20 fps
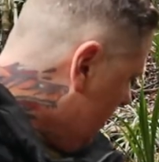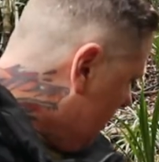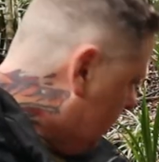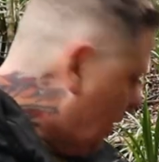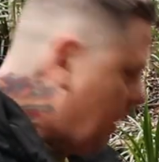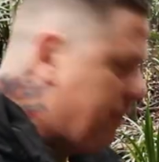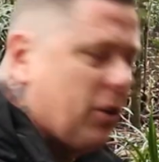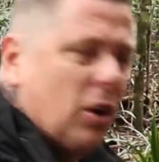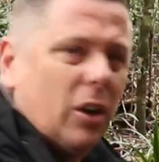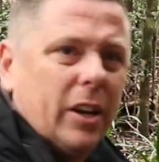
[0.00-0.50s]

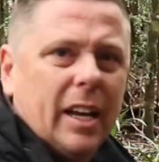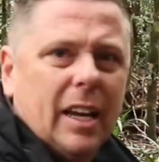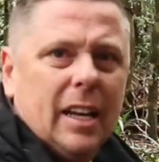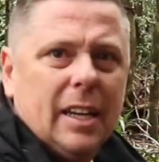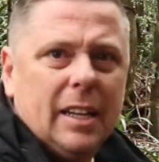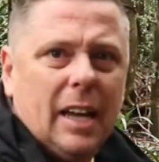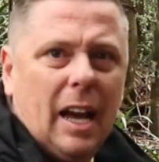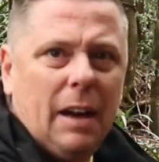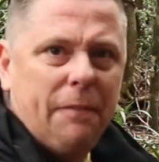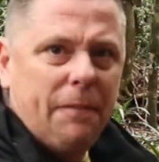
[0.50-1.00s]
So I've got
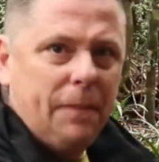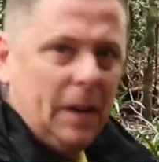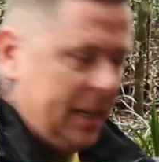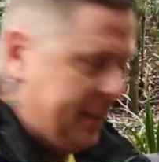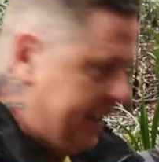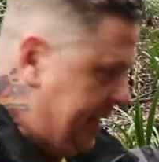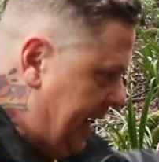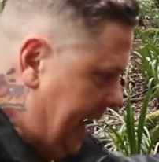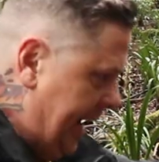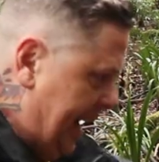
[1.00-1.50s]
a
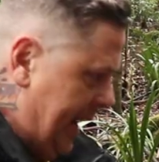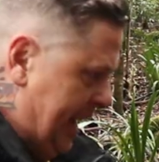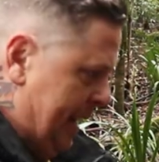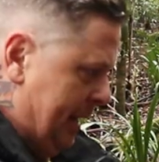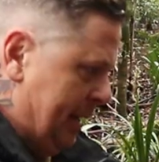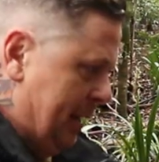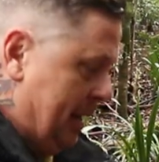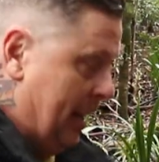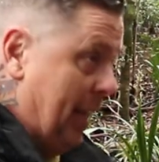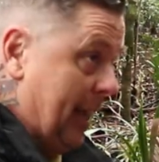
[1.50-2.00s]

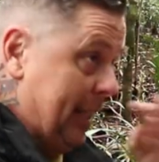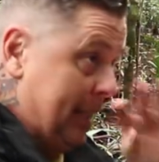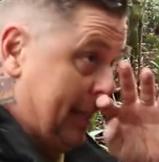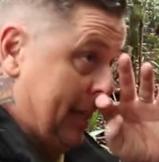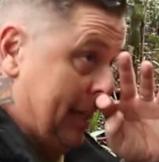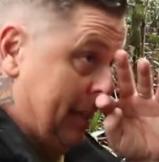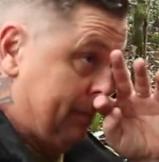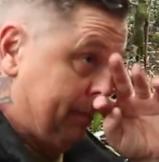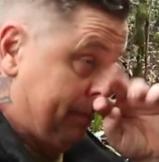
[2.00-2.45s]
tier as